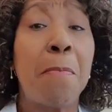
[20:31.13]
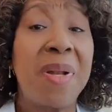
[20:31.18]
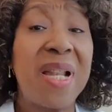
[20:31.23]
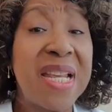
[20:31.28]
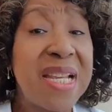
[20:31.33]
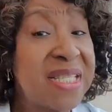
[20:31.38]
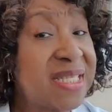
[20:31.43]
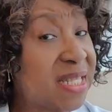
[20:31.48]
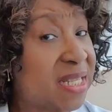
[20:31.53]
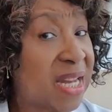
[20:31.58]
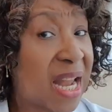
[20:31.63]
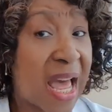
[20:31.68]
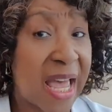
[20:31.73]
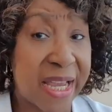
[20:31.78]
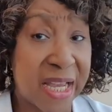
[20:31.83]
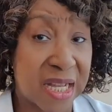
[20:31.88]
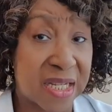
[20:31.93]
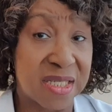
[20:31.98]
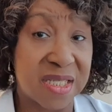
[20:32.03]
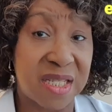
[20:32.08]
Please
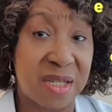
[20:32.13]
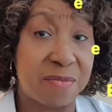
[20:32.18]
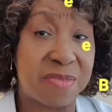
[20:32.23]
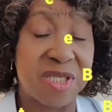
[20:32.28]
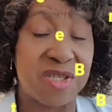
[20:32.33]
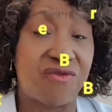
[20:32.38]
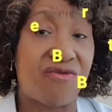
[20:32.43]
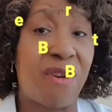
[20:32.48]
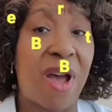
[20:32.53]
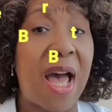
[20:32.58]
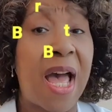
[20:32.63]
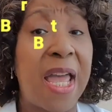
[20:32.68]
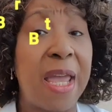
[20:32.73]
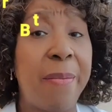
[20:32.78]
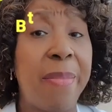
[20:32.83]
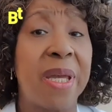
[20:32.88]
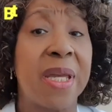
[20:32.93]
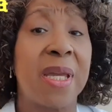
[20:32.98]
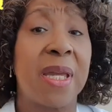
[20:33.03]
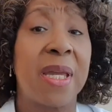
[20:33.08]
like and subscribe,